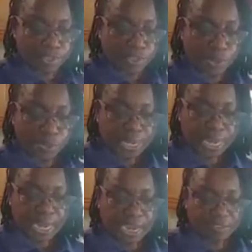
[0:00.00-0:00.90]
So we
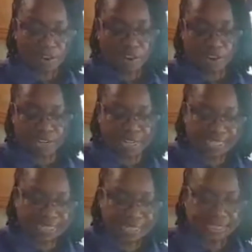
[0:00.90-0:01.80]
have our
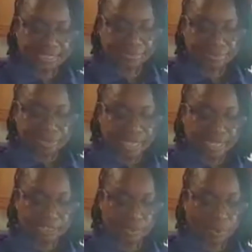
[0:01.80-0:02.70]
lentil that
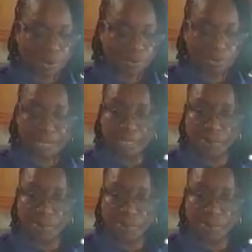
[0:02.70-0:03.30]
is already,